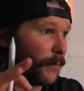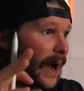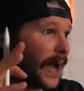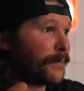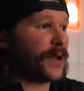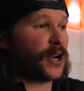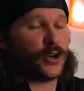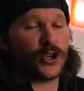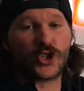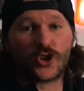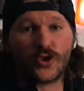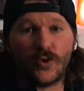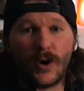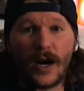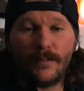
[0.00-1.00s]
my parents
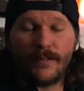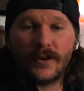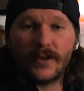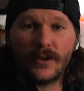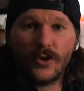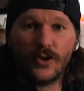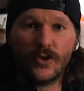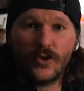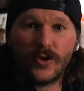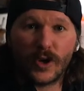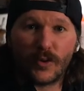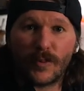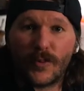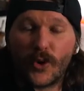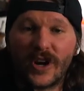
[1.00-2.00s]
grew up, who they
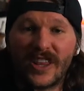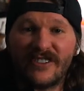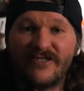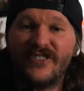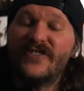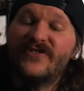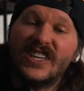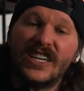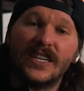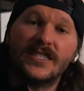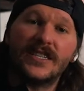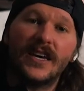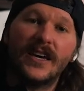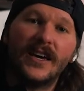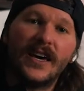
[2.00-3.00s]
were born in the 50s,